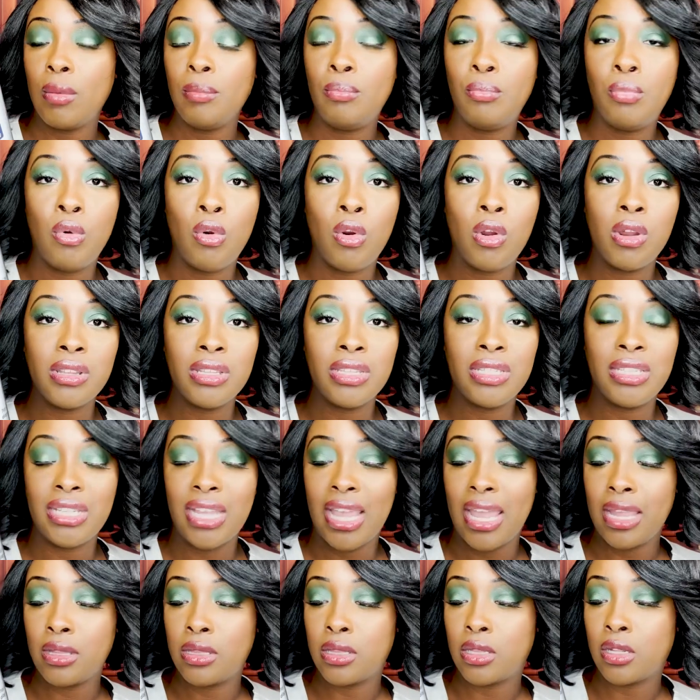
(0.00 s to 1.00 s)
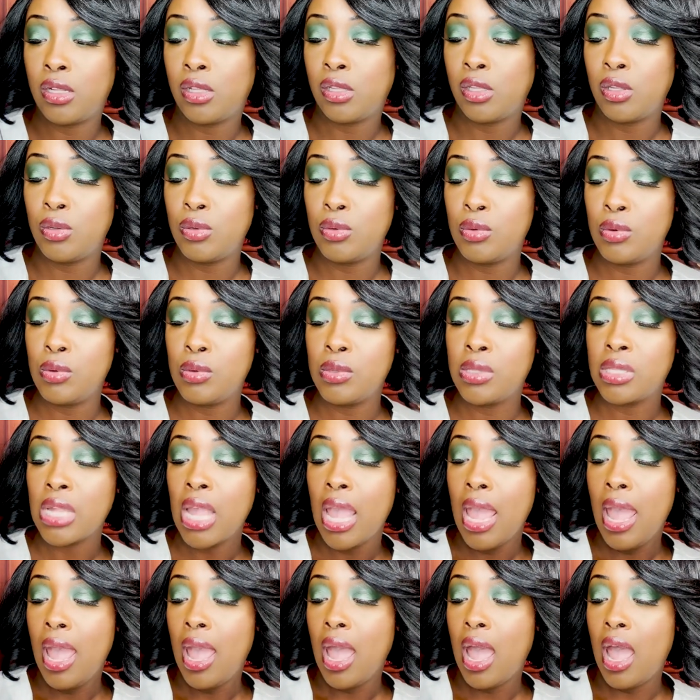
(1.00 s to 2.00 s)
important text clues,
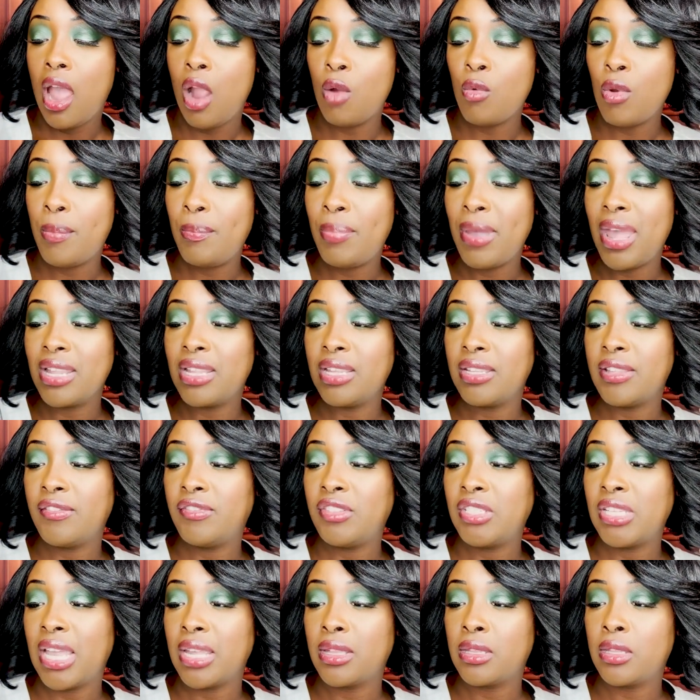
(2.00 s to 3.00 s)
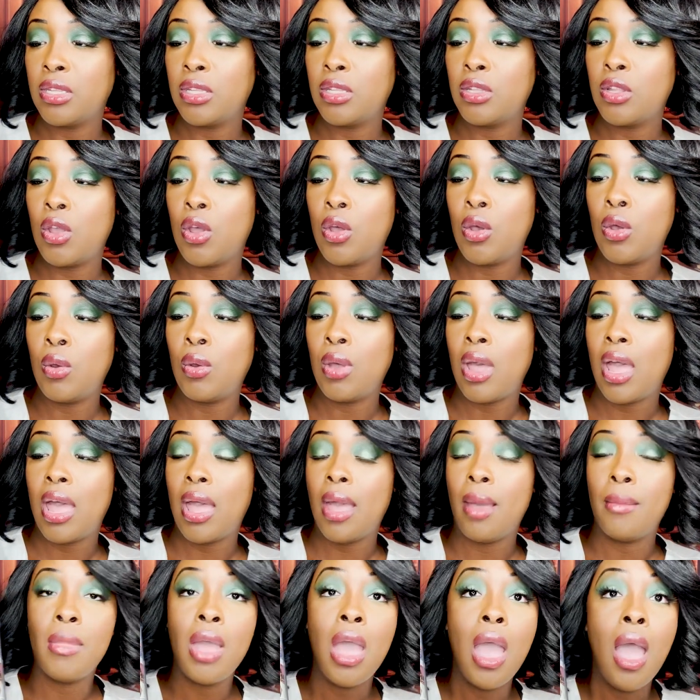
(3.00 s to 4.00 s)
uh, repetitive text to know,
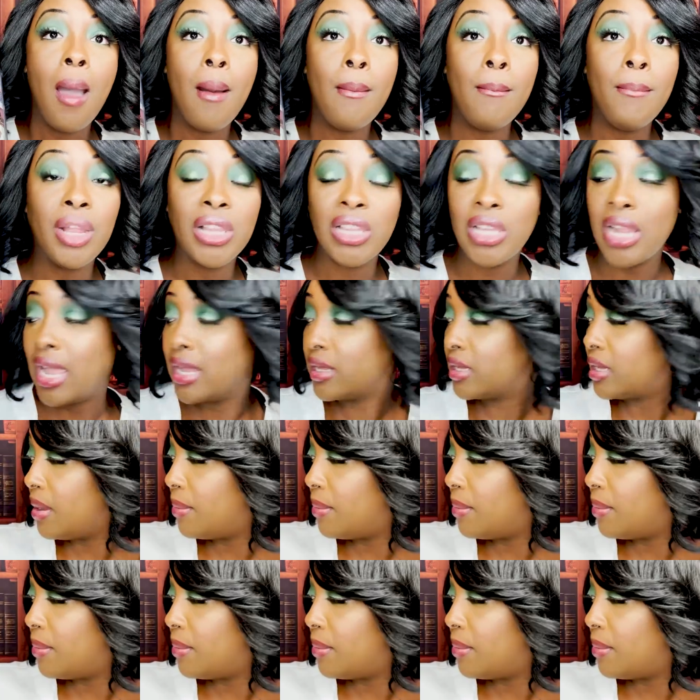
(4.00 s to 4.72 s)
um, blood